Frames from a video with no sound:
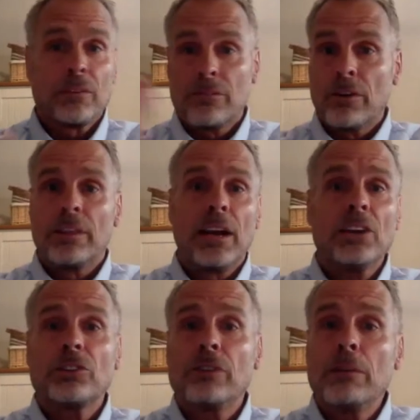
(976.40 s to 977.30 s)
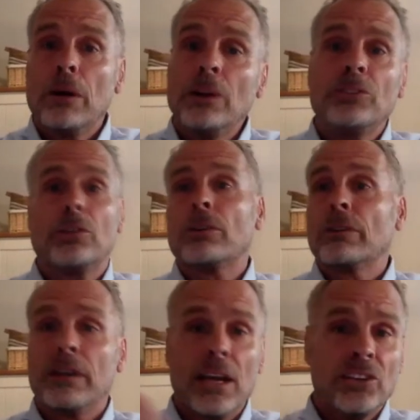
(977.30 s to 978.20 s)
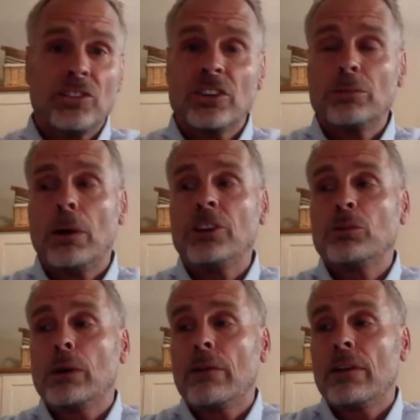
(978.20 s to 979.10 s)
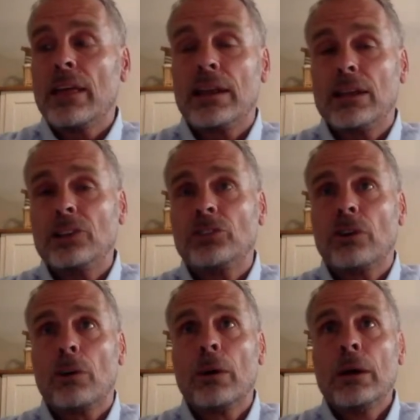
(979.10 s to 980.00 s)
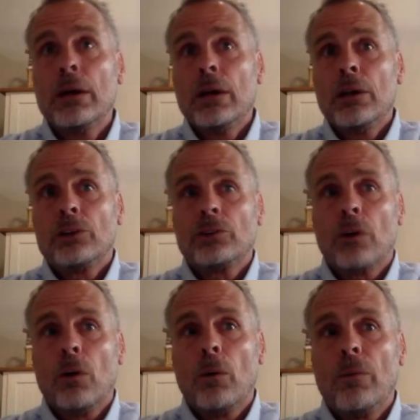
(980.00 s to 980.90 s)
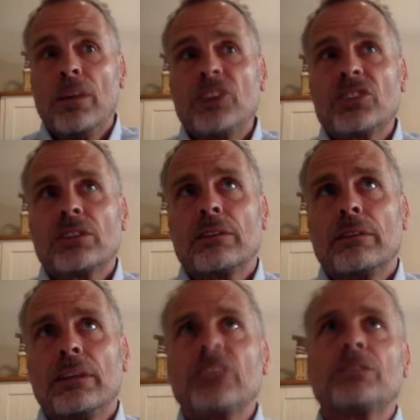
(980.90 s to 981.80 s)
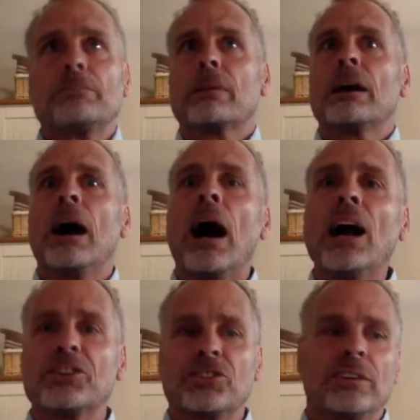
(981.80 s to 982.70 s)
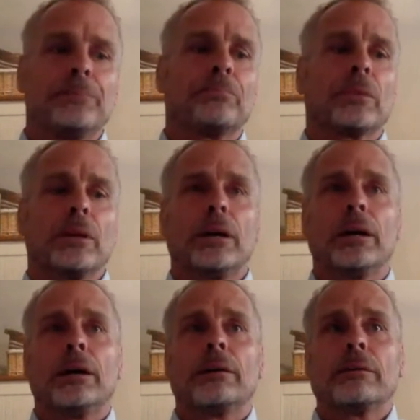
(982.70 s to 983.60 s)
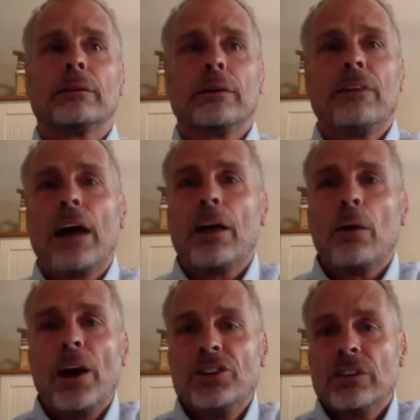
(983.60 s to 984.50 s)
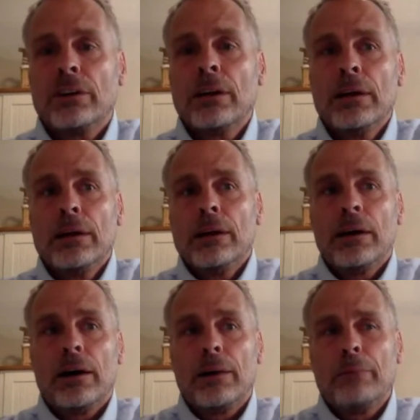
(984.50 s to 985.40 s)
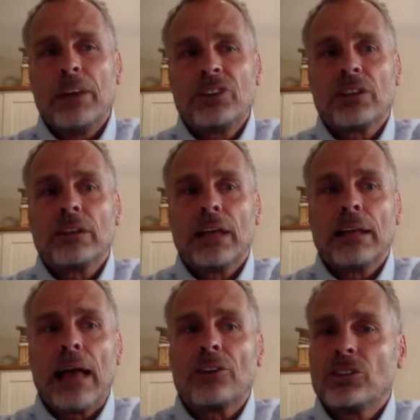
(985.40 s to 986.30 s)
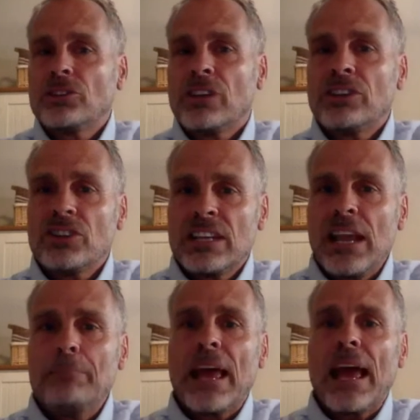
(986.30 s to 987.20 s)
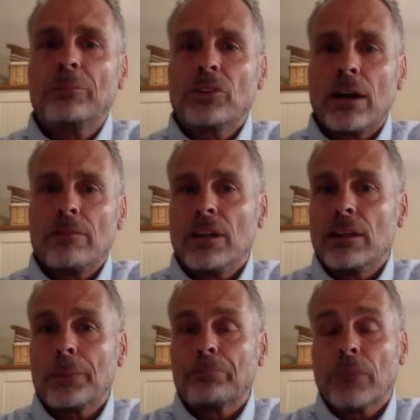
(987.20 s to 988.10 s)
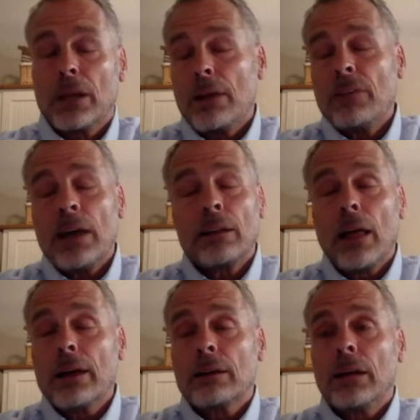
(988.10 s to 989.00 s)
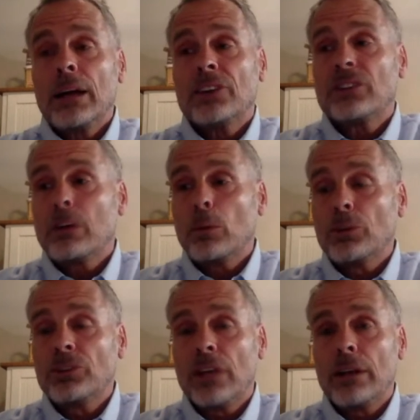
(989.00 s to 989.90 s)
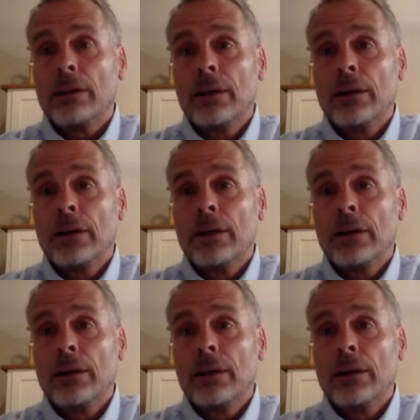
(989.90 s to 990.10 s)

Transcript: for the next three months or the next six months, whatever that is. So, so this, this constant uh, evaluation Uh, basically allows us to just keep tabs on everything. And I've got a lot of clients that will send